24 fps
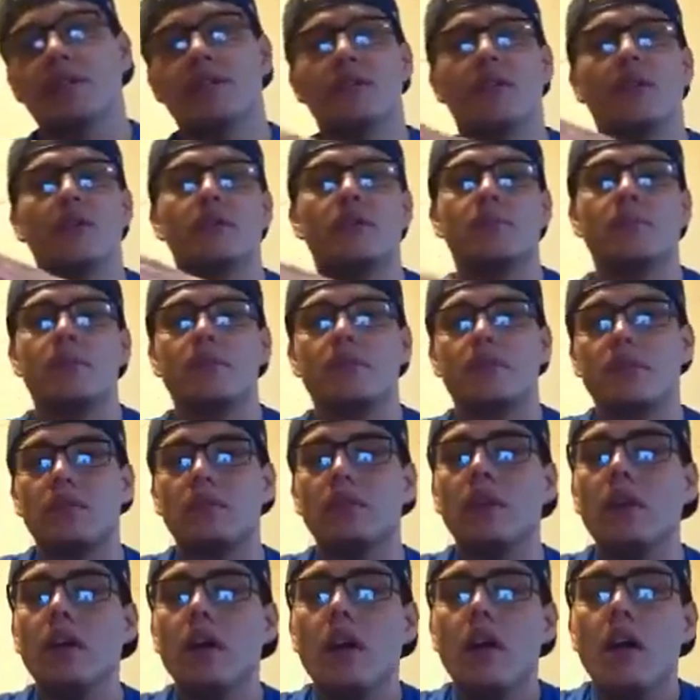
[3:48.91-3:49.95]
It's all symmetrical.
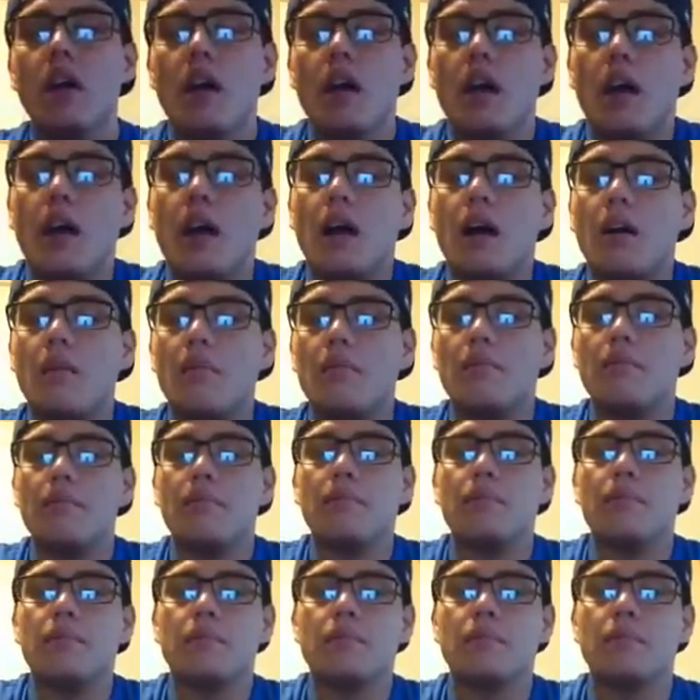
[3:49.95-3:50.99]

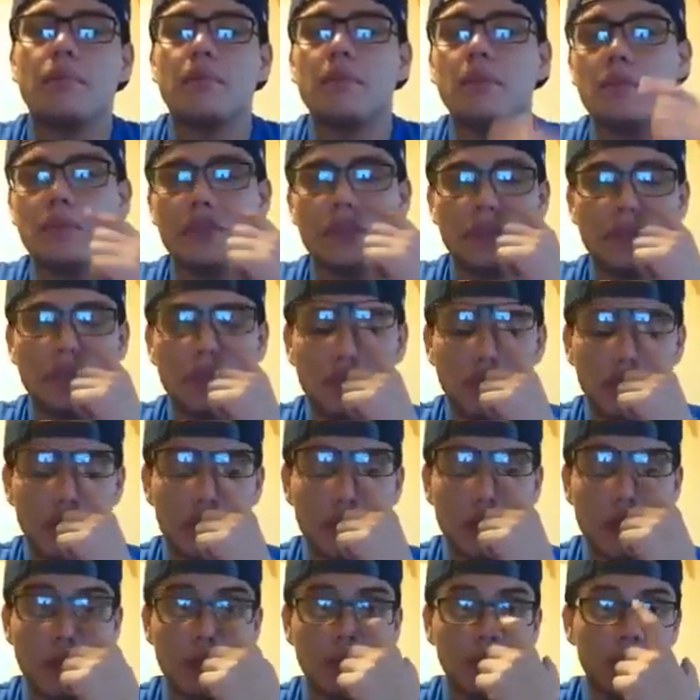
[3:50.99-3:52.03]
He was using
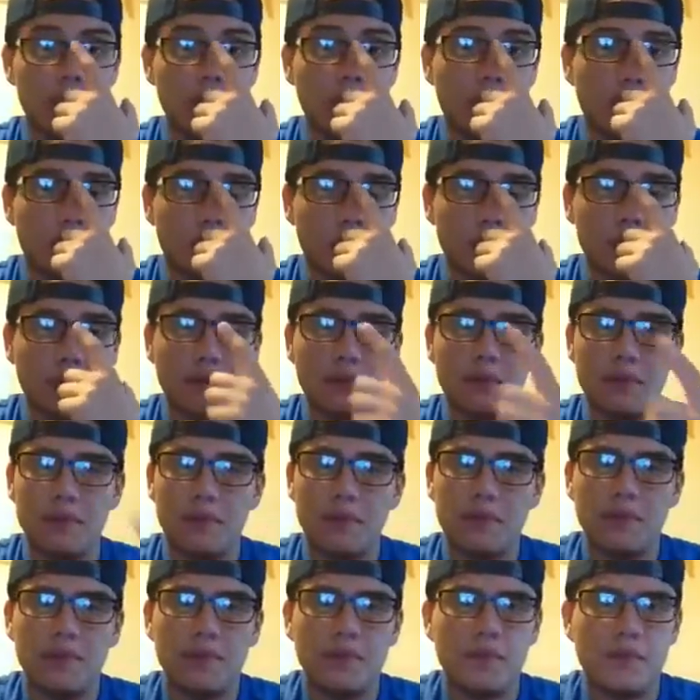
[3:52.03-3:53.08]
examples of
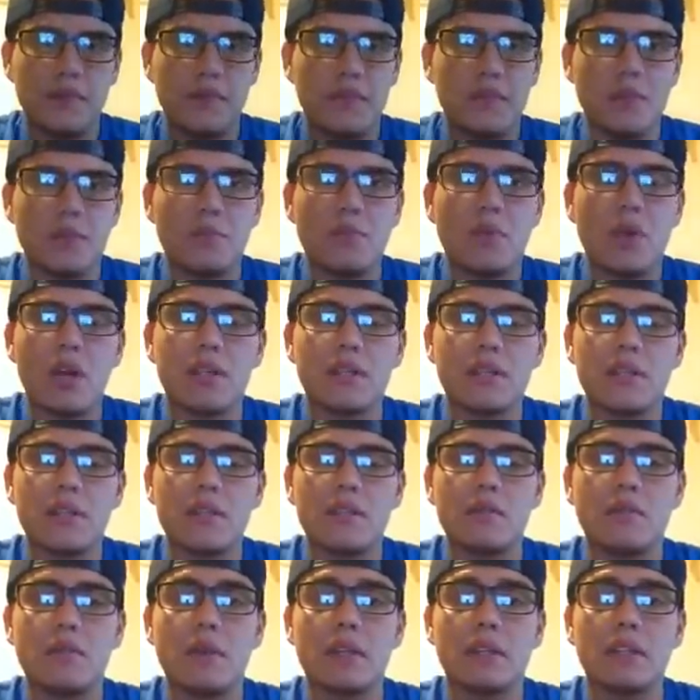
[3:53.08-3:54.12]
some
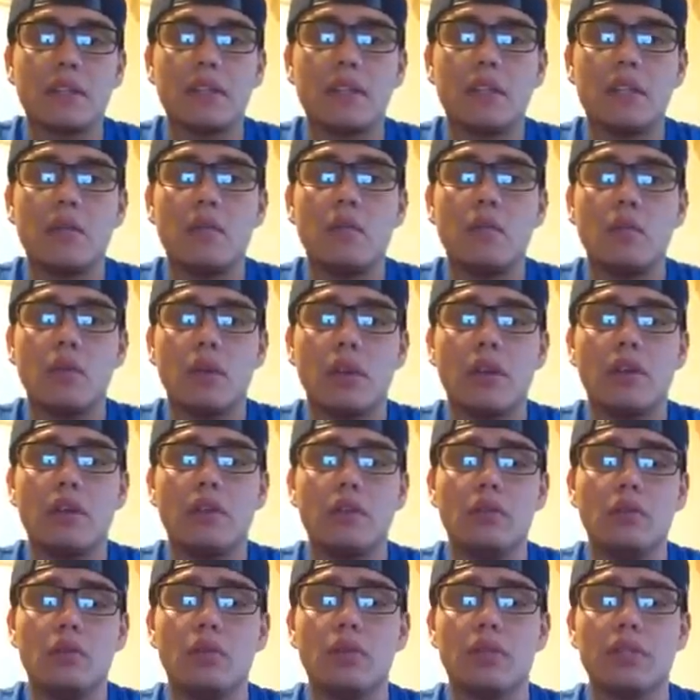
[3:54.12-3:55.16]
processors back then where
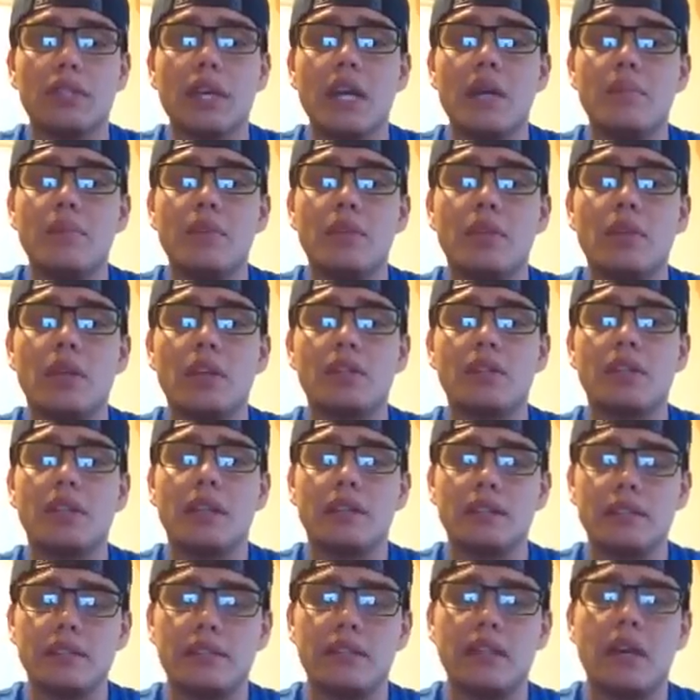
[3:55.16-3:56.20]
you were typing, you'd actually
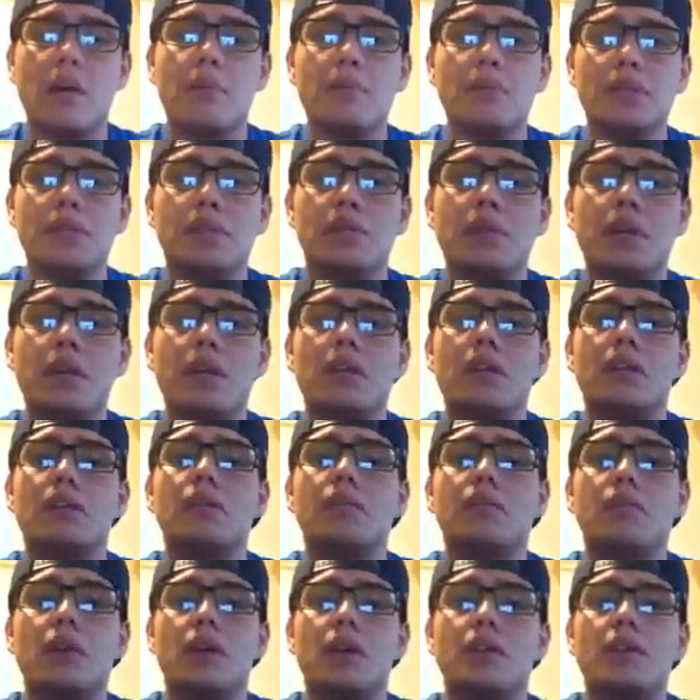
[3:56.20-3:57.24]
have to stop and slow down and let
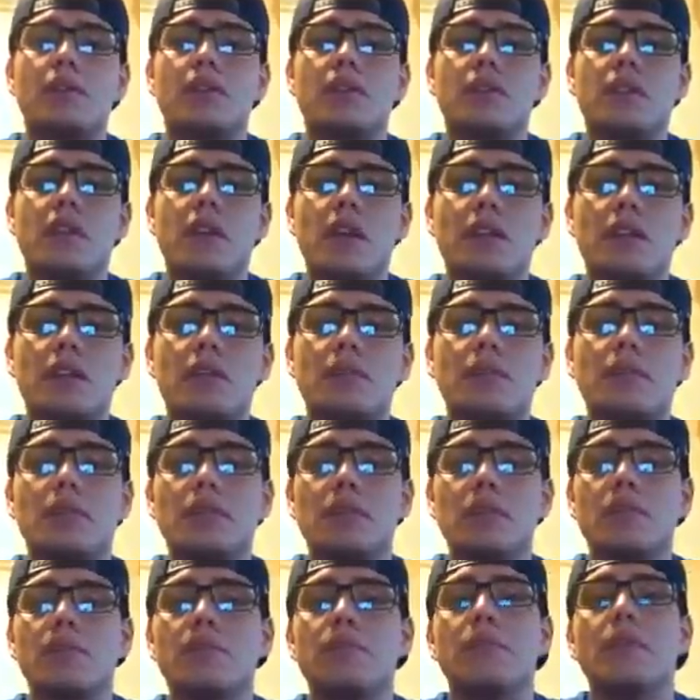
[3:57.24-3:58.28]
the processor catch up
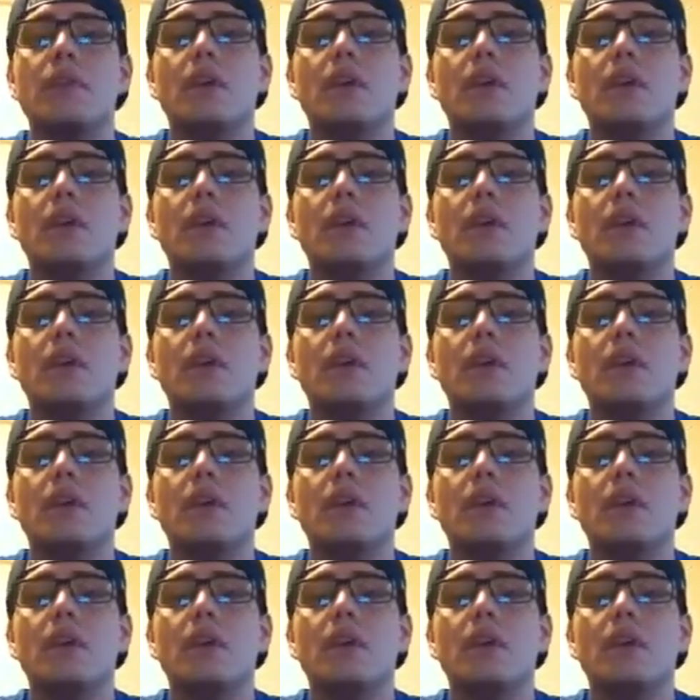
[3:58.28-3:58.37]
with you.